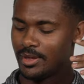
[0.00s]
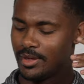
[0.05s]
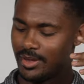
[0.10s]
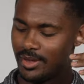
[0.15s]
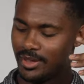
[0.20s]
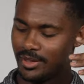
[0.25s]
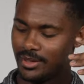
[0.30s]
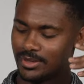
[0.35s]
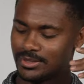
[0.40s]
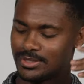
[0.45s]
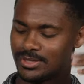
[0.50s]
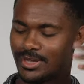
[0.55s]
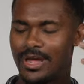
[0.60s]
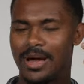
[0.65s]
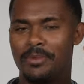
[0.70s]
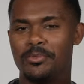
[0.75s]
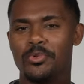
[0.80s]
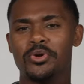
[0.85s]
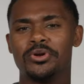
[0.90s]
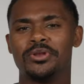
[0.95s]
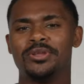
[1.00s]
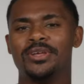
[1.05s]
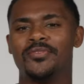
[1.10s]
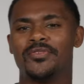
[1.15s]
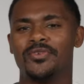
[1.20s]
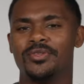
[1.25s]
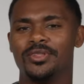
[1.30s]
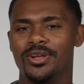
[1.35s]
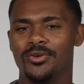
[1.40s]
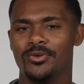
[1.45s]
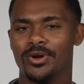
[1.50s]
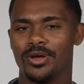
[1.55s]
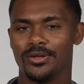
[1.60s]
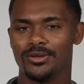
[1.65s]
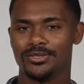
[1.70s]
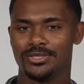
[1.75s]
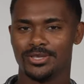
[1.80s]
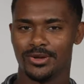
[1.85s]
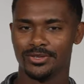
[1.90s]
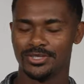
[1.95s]
it looks a lot more different than your
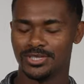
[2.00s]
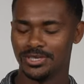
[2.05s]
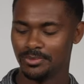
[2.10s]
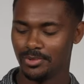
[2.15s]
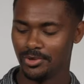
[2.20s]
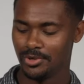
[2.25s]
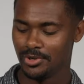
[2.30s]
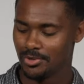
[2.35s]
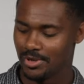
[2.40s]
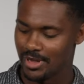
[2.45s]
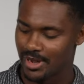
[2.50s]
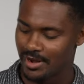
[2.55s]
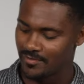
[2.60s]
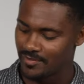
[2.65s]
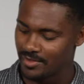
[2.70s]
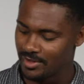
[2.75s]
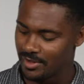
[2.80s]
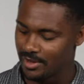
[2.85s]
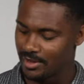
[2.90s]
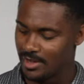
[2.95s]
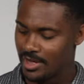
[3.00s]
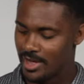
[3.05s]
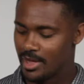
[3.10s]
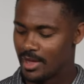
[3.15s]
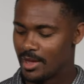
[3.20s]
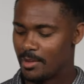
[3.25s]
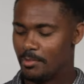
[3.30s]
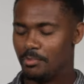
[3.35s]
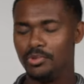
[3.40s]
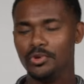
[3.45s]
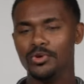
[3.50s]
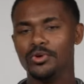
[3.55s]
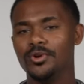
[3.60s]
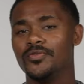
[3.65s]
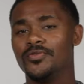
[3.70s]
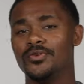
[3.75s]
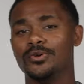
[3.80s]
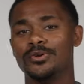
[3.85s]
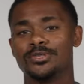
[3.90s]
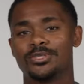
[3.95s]
regular Chelsea boot. You have the
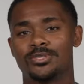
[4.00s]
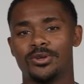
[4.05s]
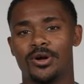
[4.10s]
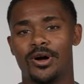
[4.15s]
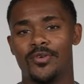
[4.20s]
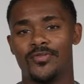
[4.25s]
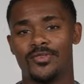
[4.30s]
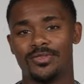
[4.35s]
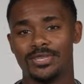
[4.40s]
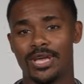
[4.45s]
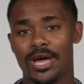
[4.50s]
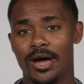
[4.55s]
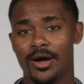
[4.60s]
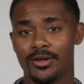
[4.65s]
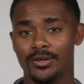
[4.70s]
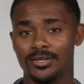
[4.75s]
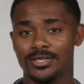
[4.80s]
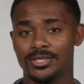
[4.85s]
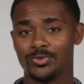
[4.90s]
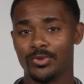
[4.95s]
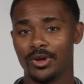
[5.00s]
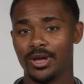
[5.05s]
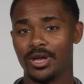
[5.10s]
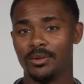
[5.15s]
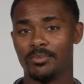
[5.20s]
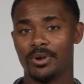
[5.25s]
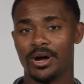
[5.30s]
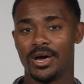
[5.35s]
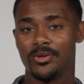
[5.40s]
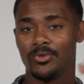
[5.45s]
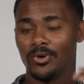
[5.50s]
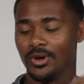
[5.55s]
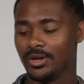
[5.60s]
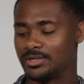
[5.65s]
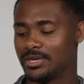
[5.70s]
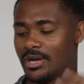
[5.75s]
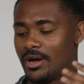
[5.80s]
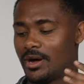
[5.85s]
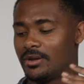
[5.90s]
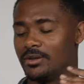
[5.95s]
beautiful, soft Italian suede. By the way,
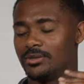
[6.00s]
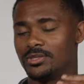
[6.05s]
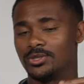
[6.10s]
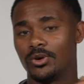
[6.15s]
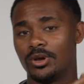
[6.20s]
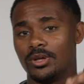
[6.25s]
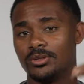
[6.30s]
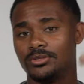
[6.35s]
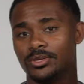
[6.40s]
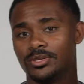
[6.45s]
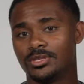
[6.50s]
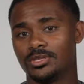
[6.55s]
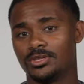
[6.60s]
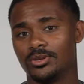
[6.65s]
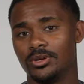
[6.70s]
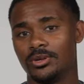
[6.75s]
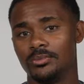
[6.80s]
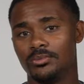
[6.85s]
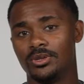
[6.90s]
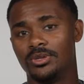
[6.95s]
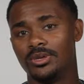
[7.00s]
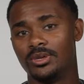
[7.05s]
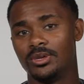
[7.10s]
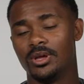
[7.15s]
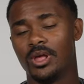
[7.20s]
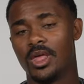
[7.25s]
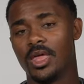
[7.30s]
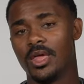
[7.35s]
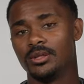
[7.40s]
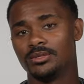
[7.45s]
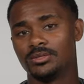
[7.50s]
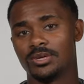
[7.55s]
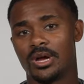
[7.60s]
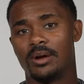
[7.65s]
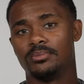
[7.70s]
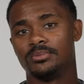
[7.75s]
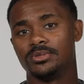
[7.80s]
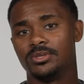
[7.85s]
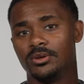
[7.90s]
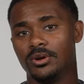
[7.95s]
Italian suede is extremely
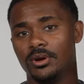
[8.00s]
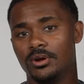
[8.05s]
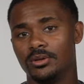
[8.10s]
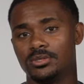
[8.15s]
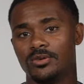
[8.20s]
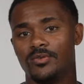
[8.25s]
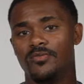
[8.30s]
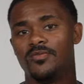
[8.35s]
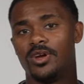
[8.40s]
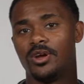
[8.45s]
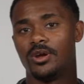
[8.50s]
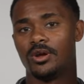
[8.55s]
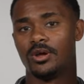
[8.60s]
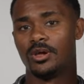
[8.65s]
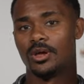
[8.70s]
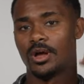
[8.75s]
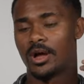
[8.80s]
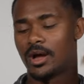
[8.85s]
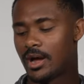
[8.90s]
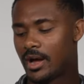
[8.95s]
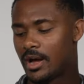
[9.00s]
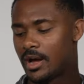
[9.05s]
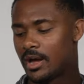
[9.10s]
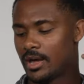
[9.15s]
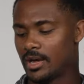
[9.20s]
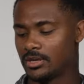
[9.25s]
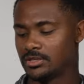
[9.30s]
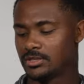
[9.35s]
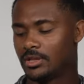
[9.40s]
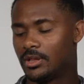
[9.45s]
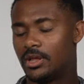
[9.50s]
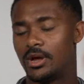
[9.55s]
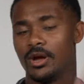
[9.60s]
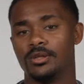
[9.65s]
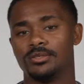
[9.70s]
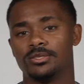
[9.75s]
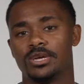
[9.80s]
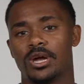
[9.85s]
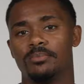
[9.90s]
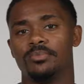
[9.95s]
top tier. It's a very high
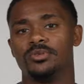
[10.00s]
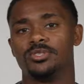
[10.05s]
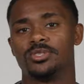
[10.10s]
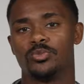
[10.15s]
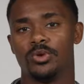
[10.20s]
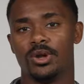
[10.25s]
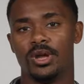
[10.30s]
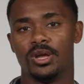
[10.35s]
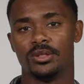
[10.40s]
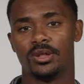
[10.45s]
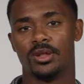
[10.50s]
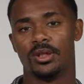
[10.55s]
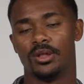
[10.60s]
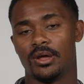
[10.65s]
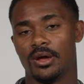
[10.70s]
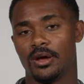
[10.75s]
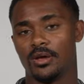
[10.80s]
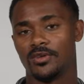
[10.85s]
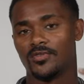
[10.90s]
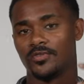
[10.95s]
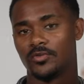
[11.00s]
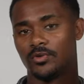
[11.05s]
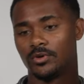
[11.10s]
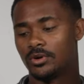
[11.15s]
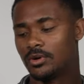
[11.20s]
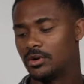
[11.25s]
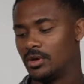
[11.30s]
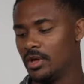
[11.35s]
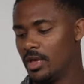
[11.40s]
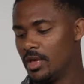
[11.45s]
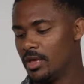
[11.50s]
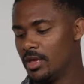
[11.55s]
echelon type of suede that allows for